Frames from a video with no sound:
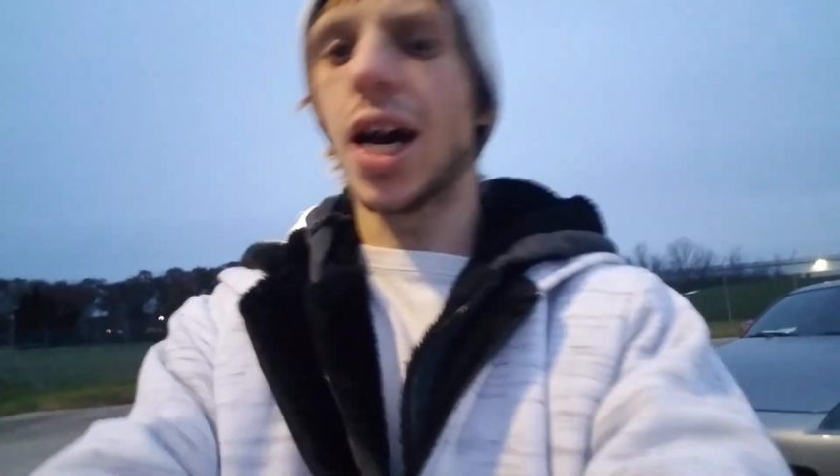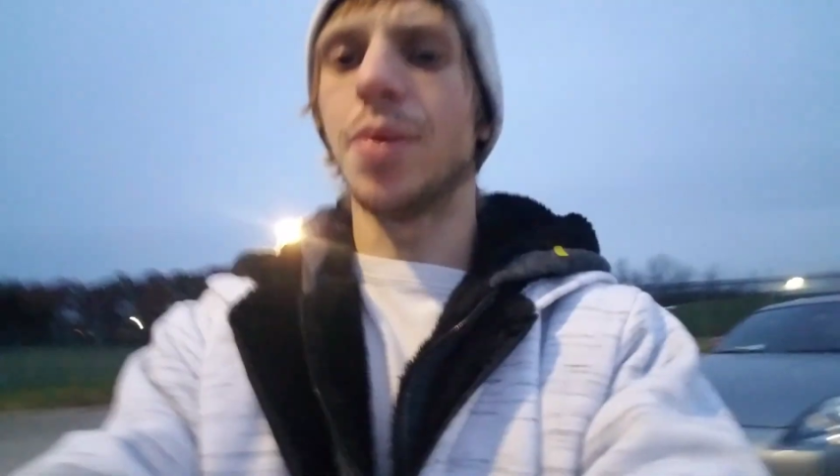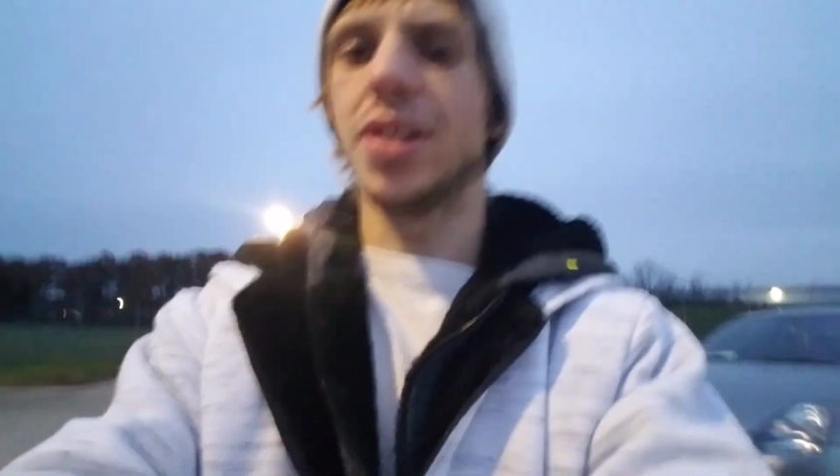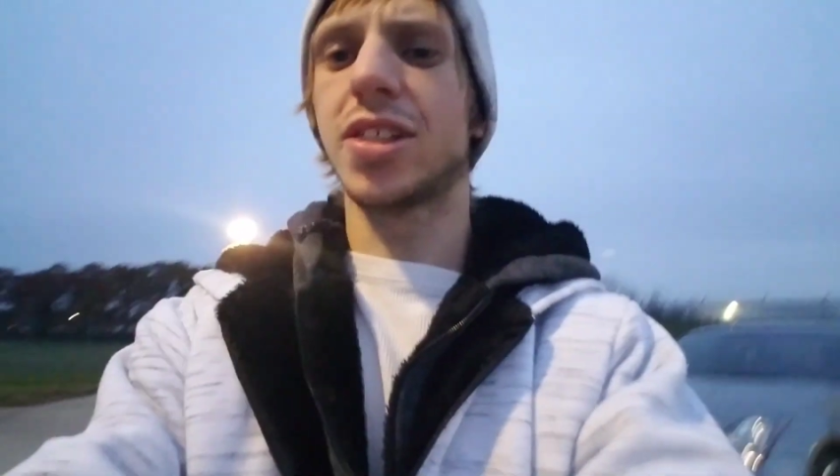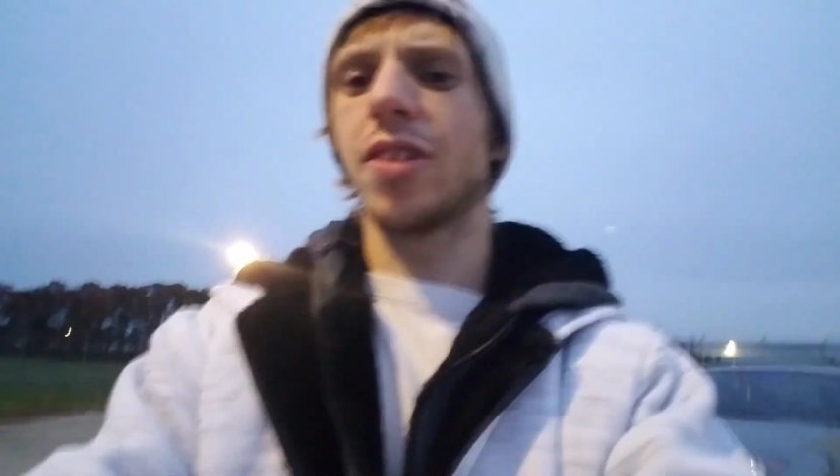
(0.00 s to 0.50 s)
I
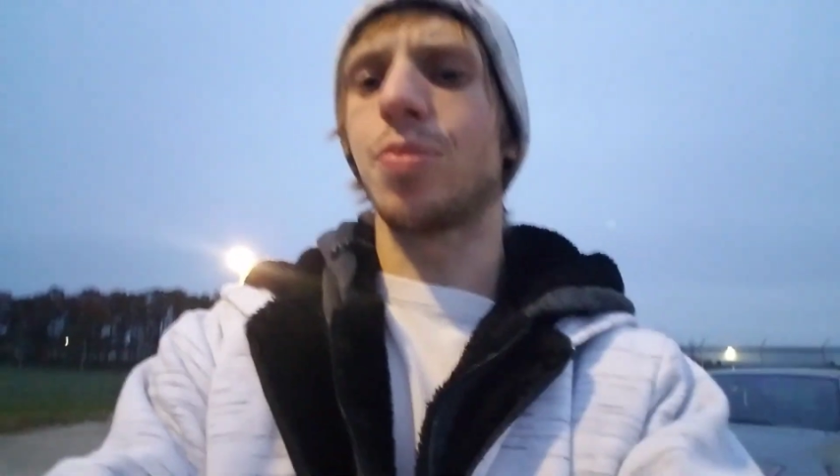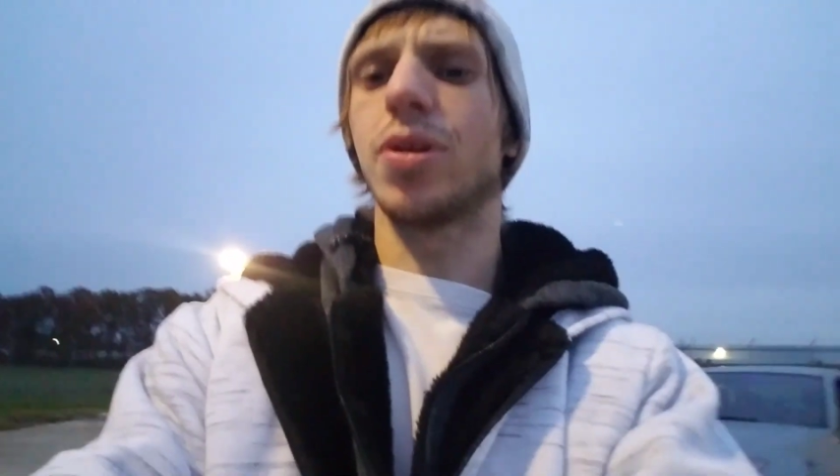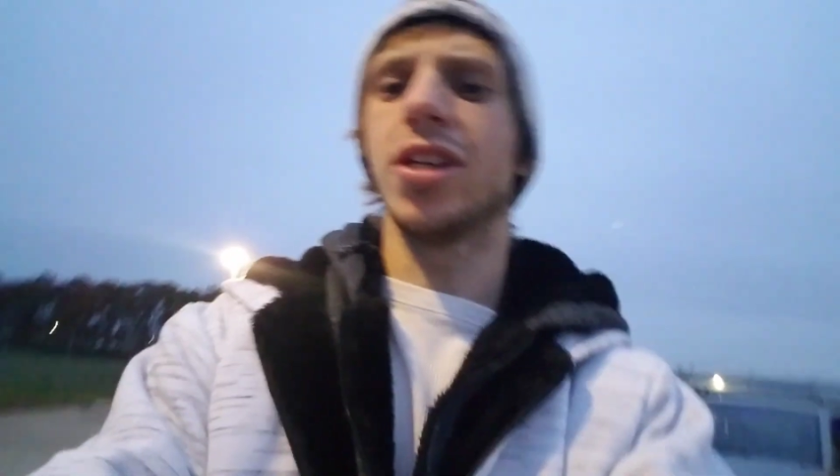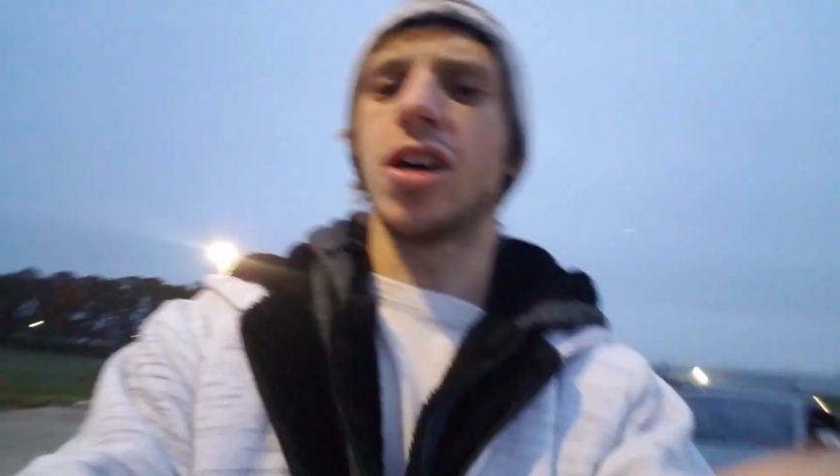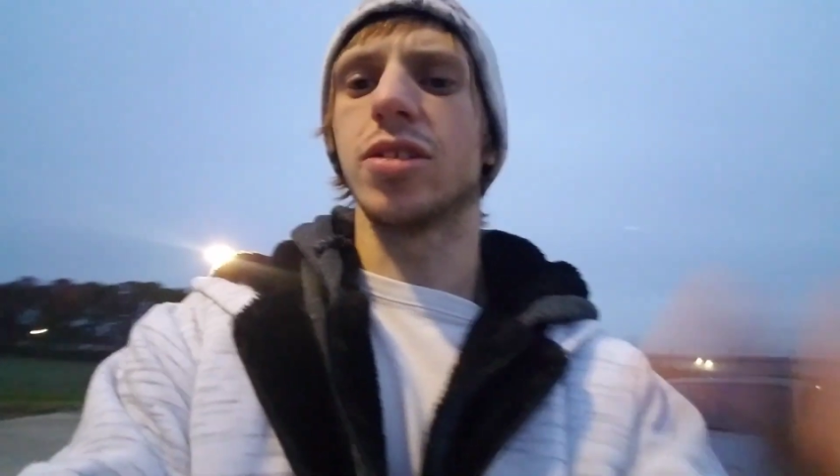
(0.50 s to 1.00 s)
mean, this stuff's
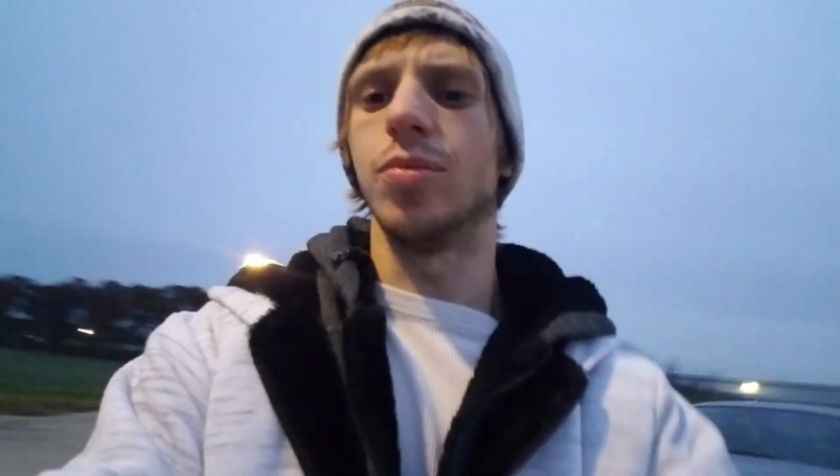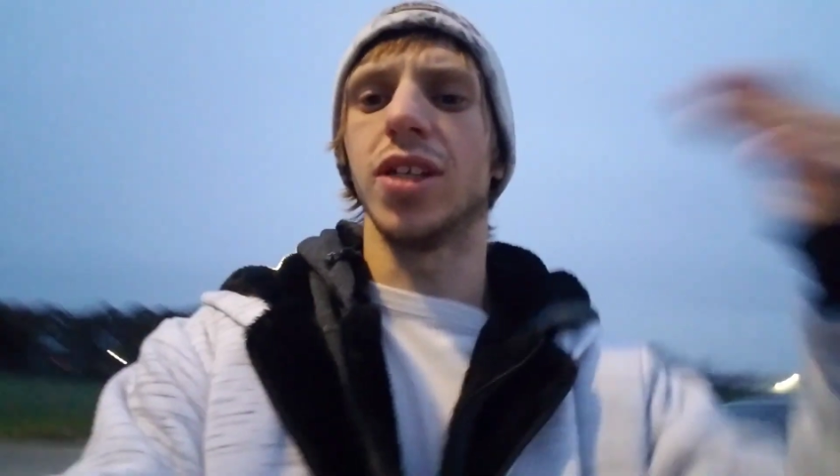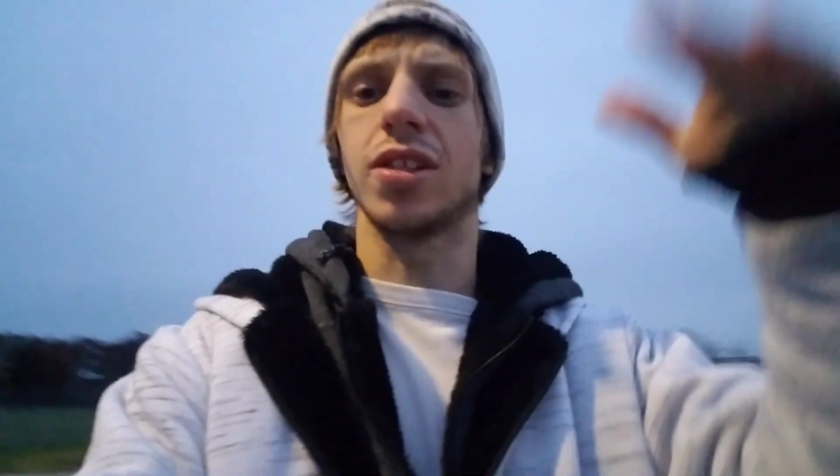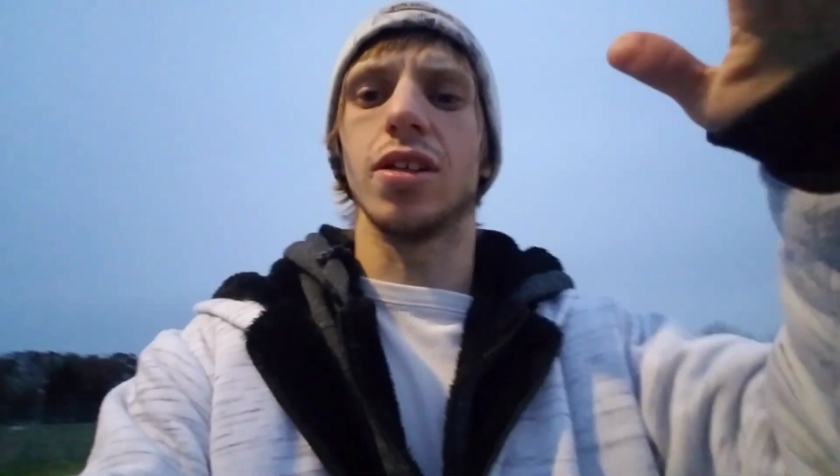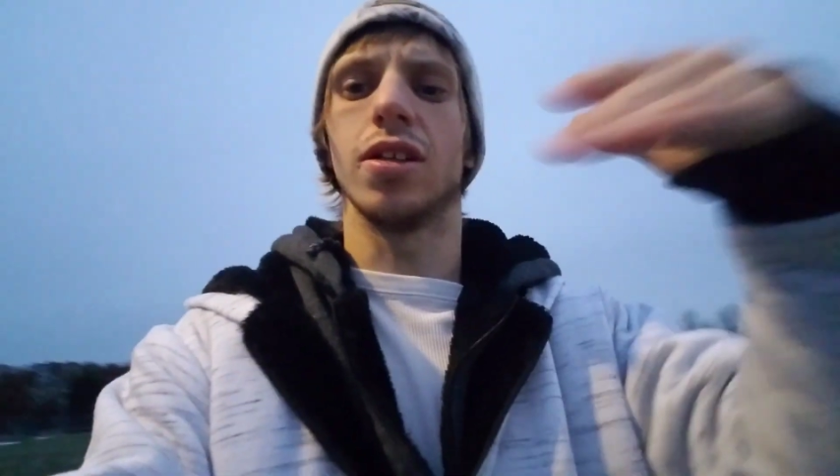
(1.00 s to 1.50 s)
pretty awesome.
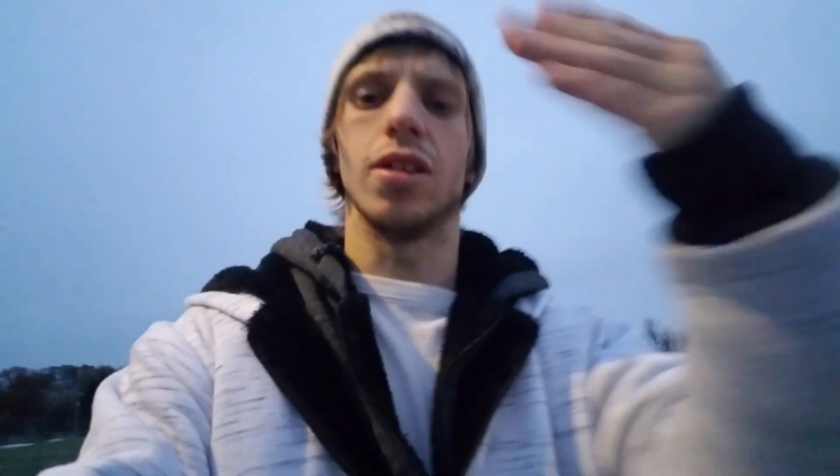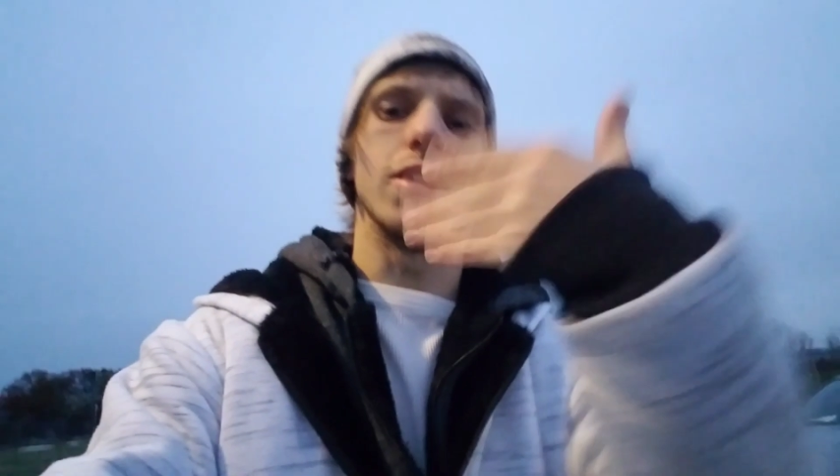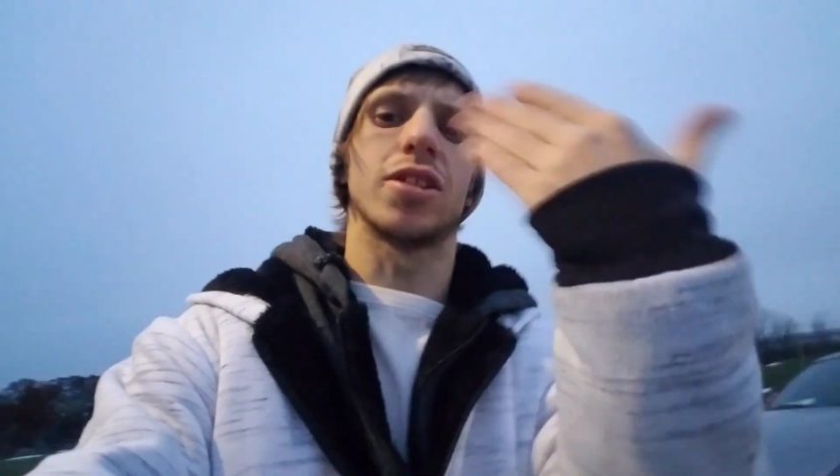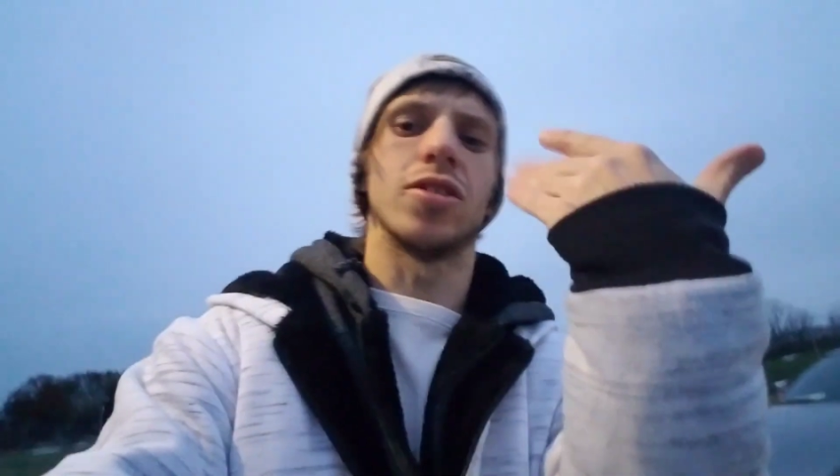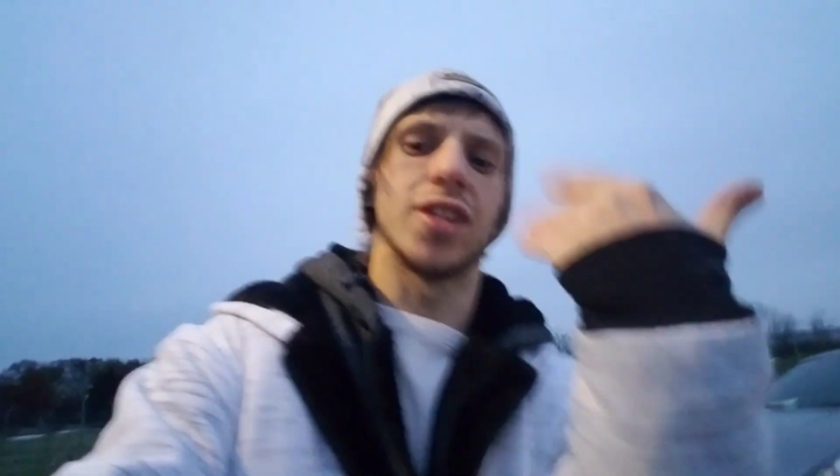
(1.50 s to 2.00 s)

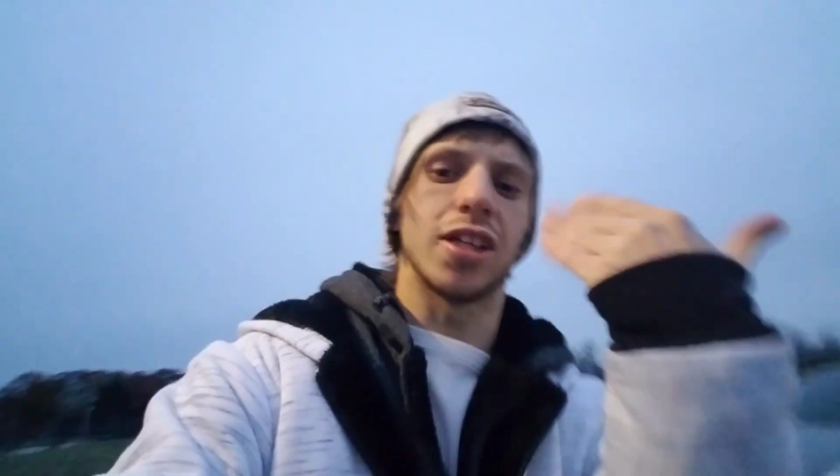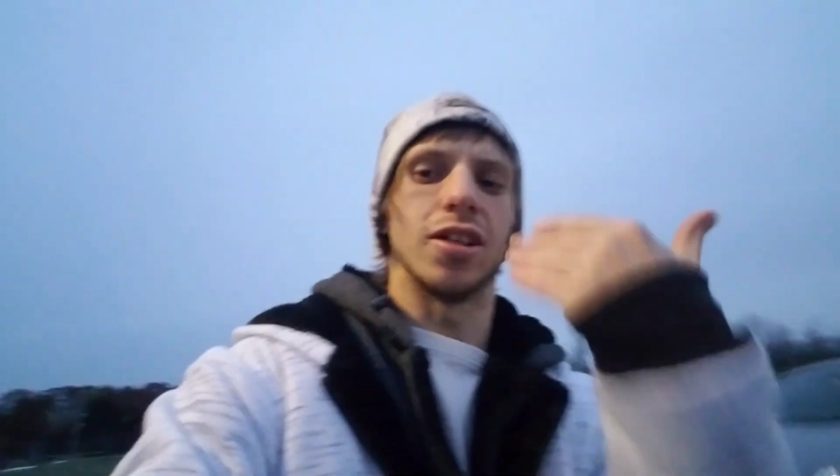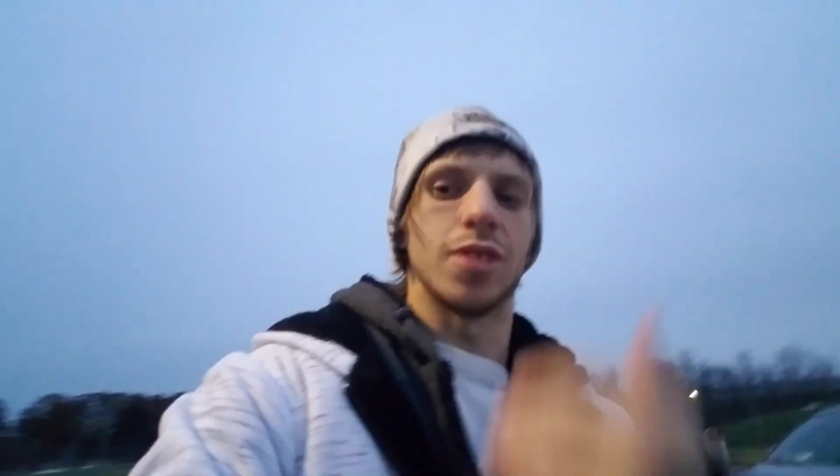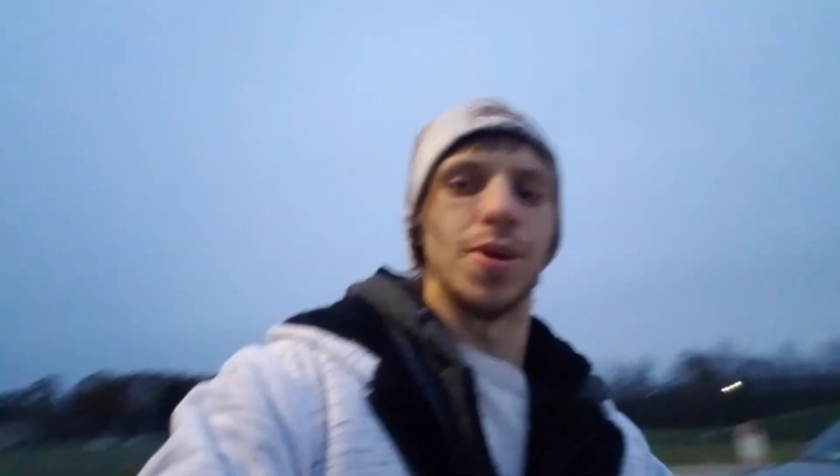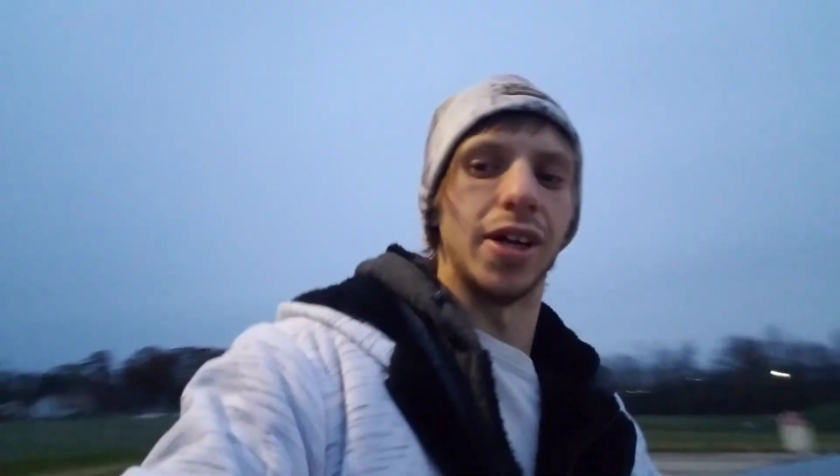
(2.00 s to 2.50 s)
Let's go take a
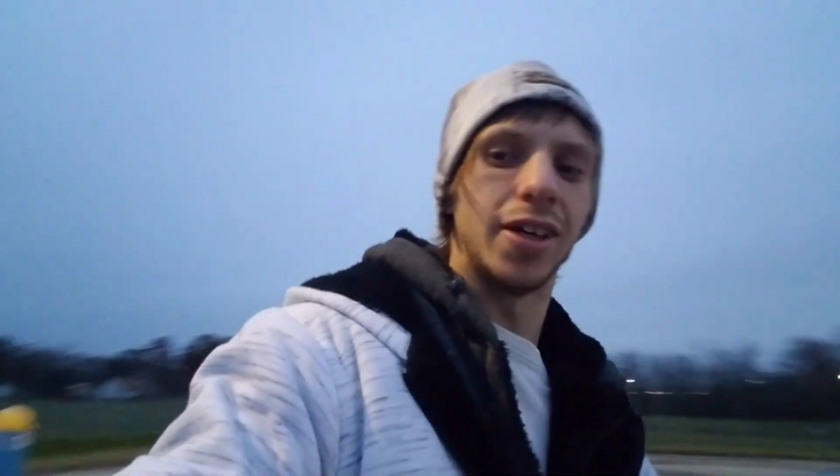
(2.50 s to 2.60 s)
look. Come on.